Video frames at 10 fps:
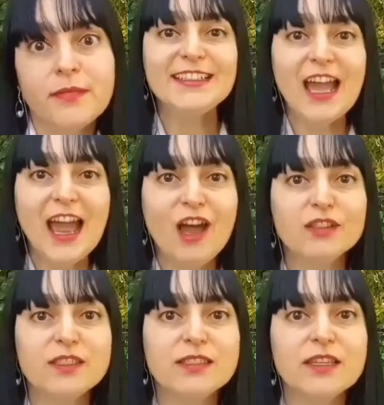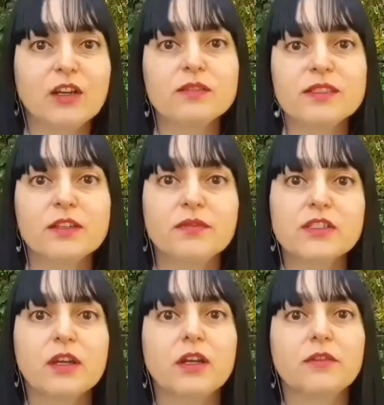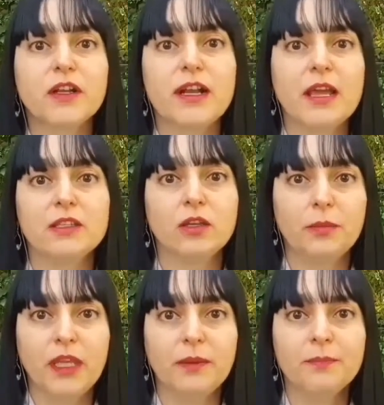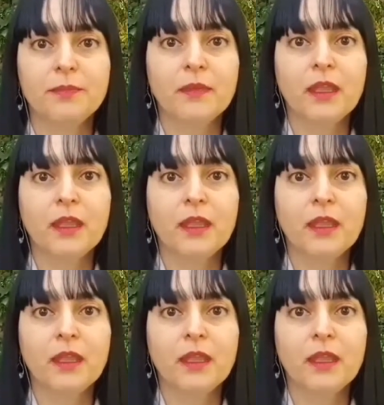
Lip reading: It houses the Conservatory of Anatomy,